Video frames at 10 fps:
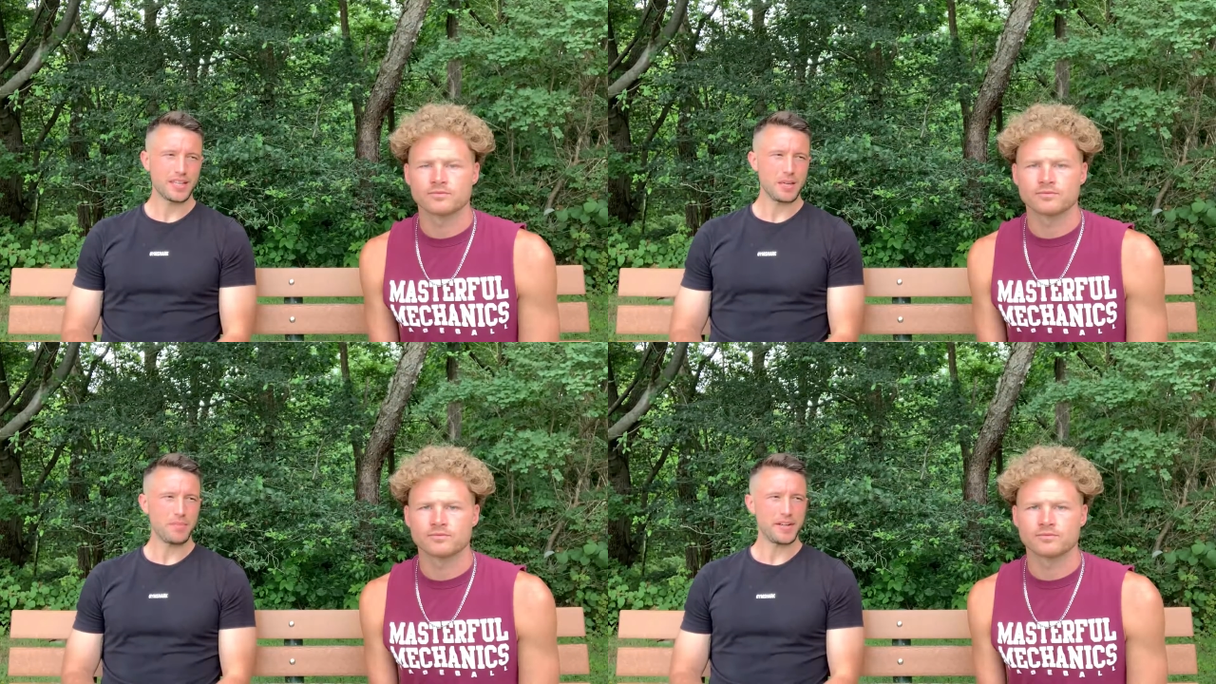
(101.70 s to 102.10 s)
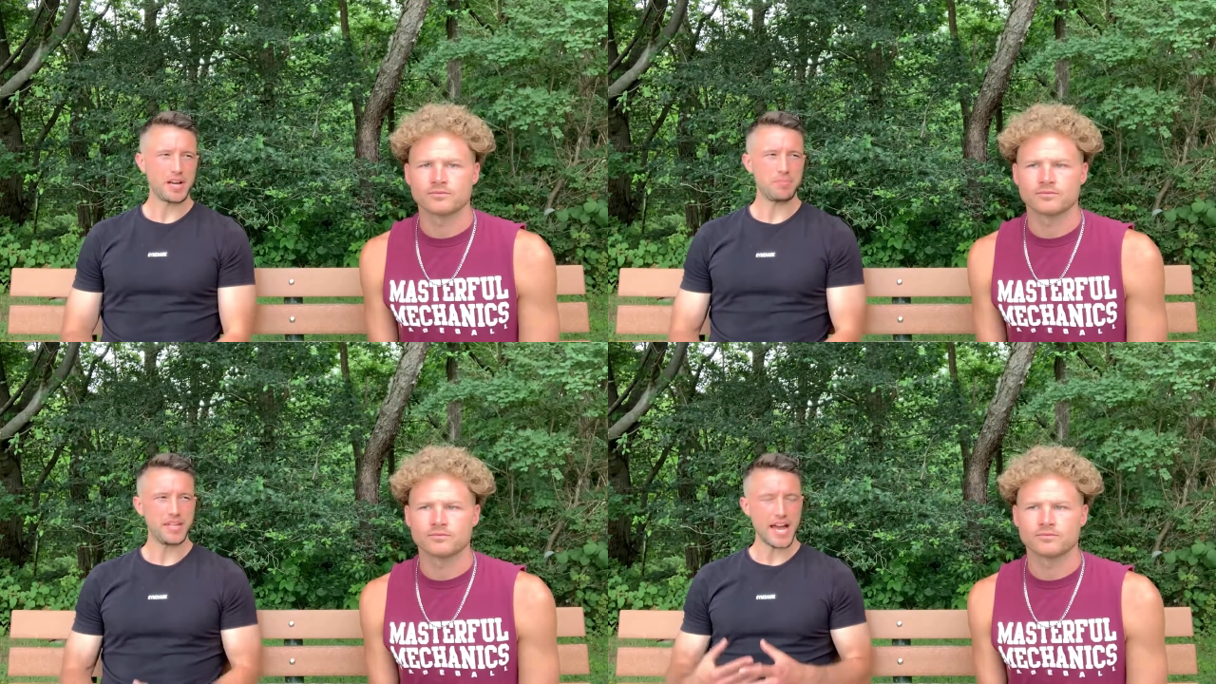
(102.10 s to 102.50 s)
Speaker 1: It might
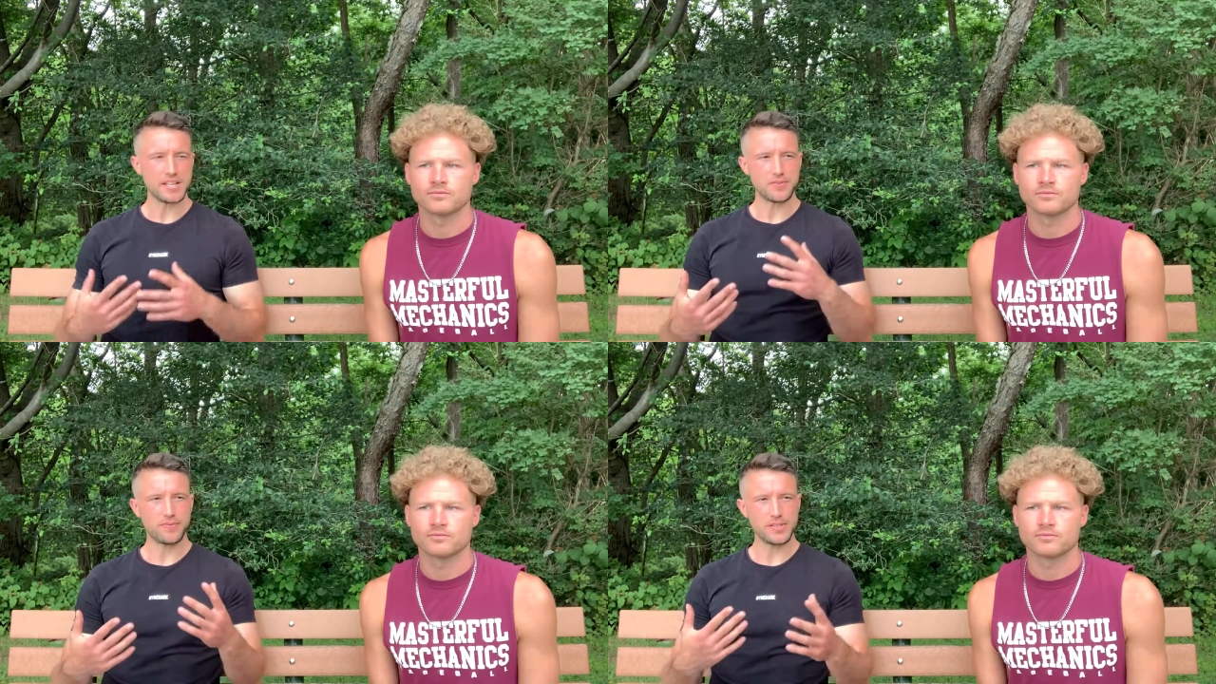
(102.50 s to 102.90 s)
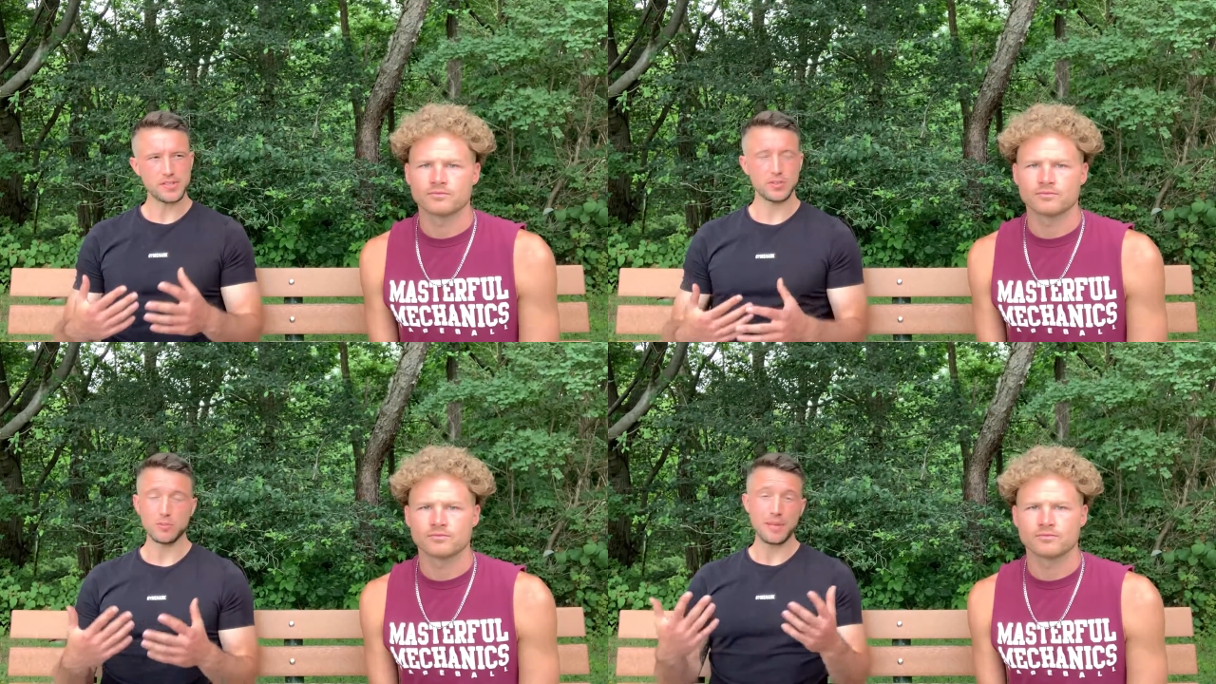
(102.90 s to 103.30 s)
not be as
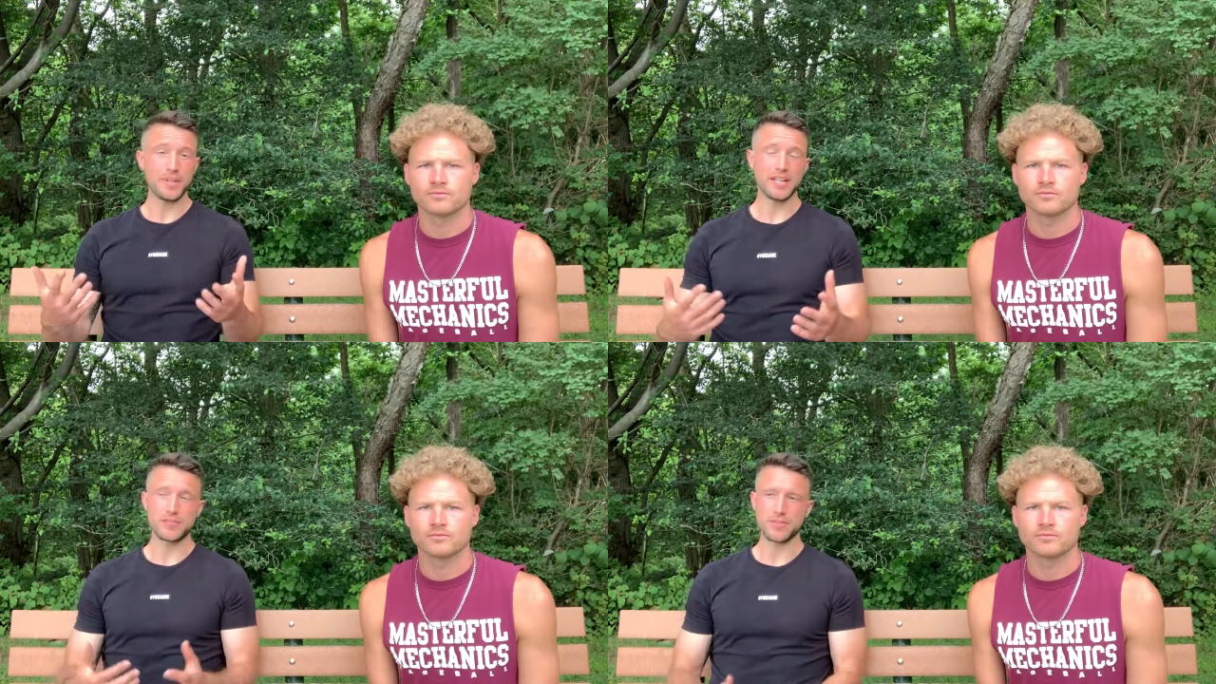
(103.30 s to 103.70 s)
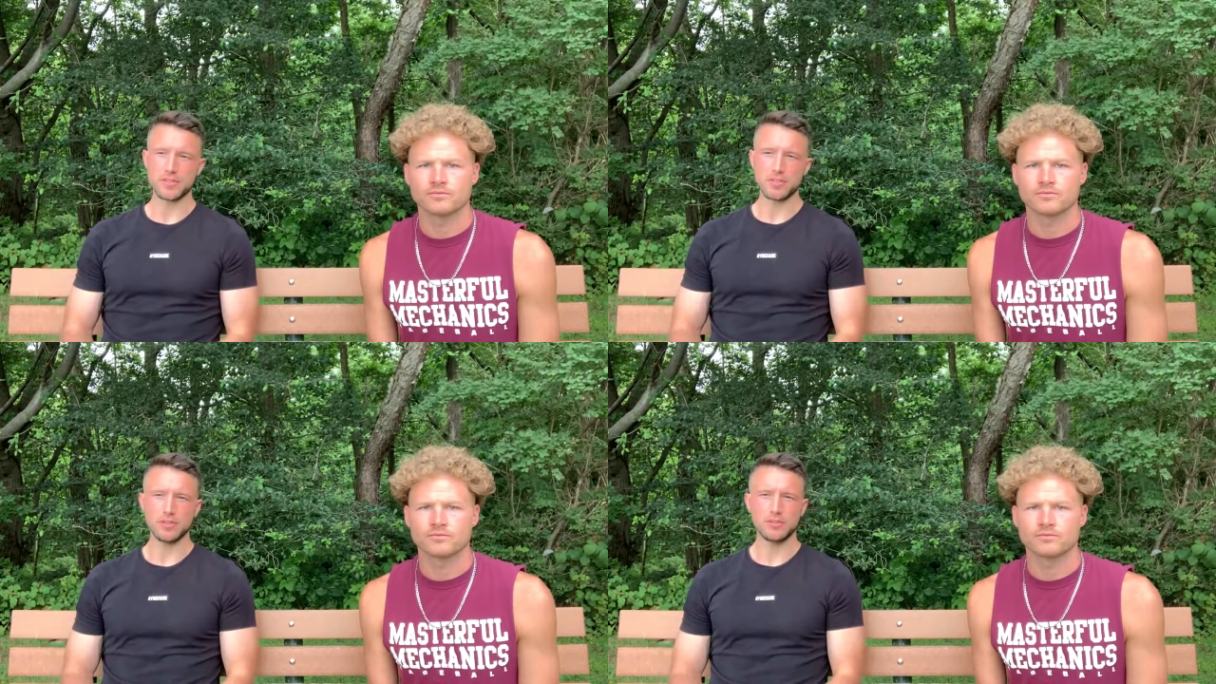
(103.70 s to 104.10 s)
physical. Maybe it is
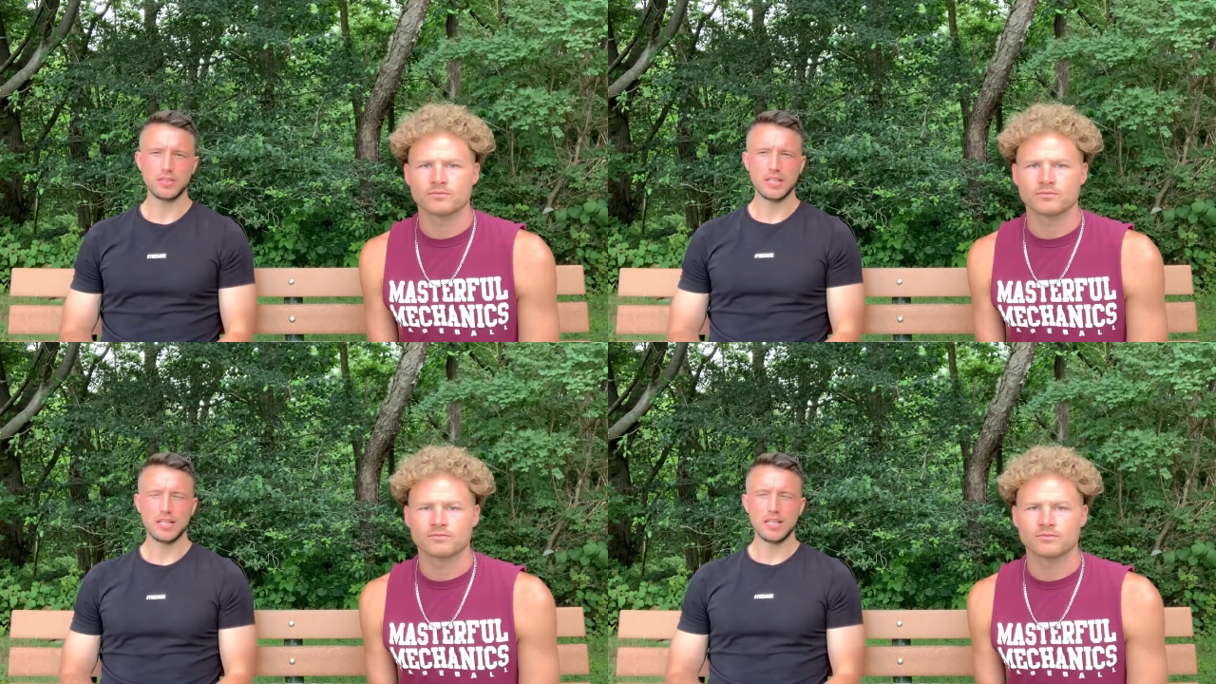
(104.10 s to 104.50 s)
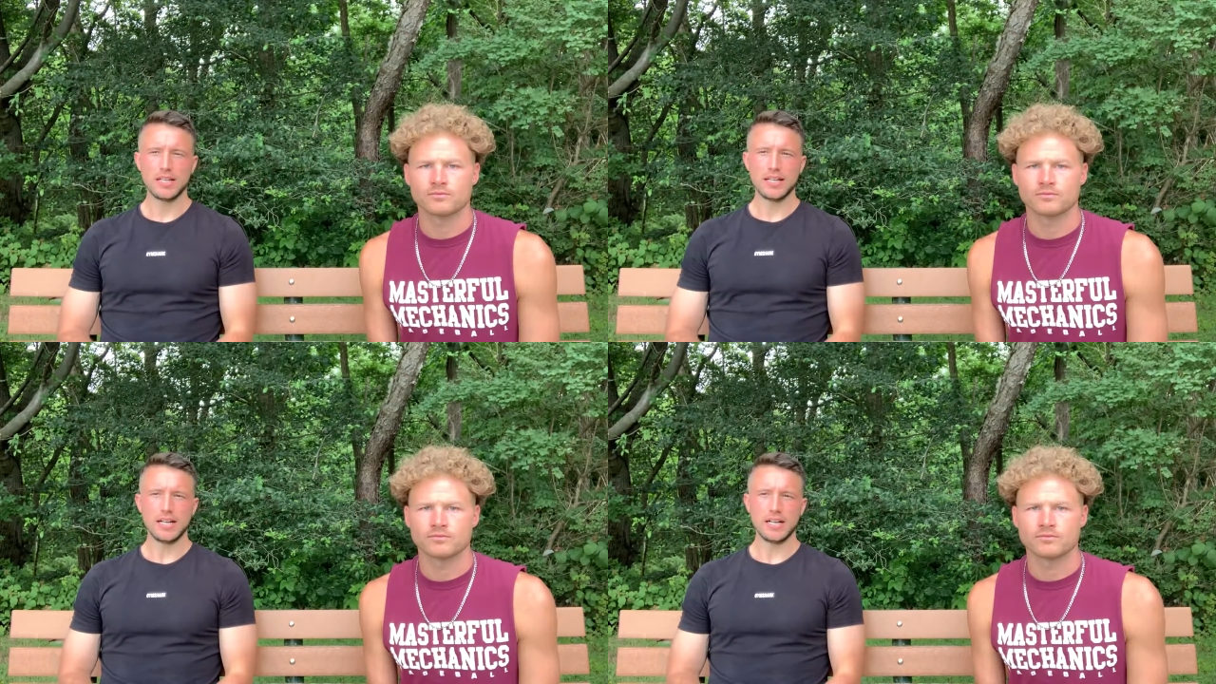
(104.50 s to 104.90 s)
physical.
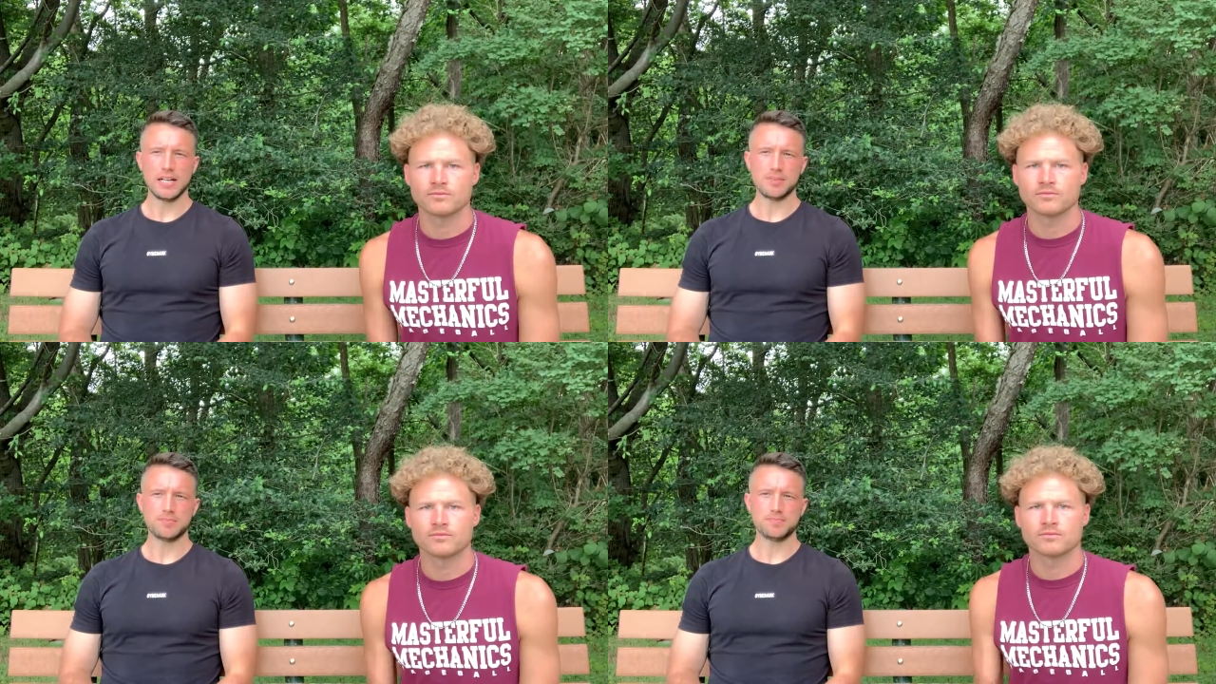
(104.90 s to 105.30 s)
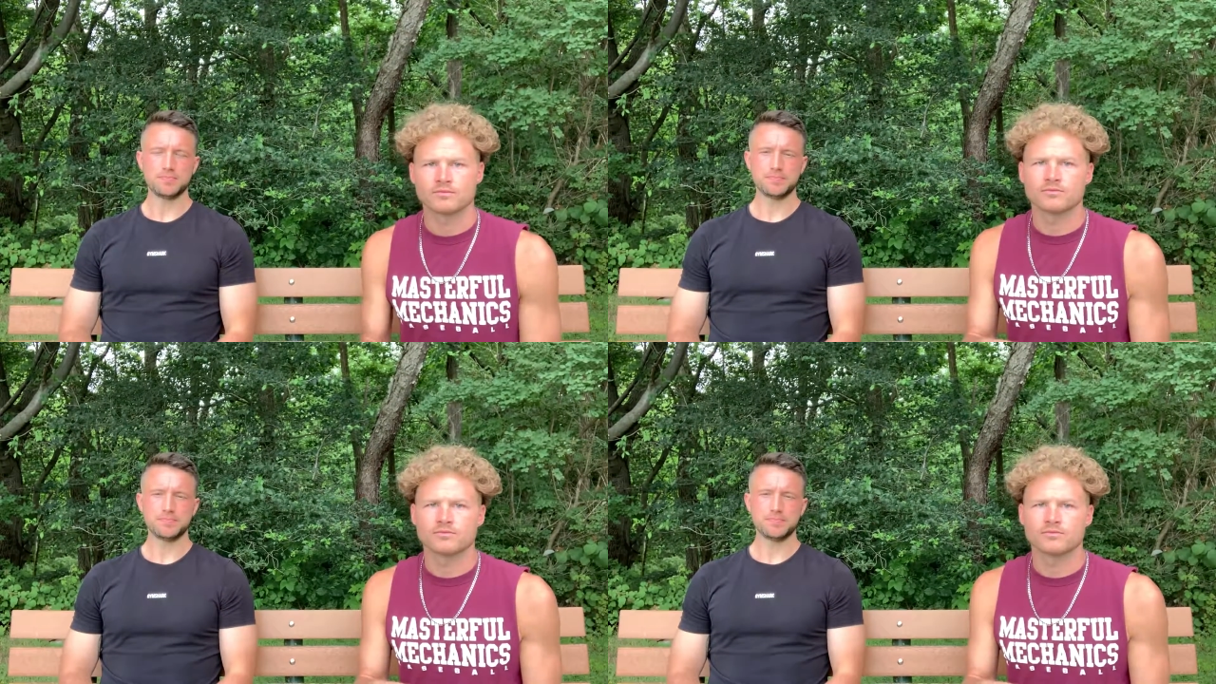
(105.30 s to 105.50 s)
But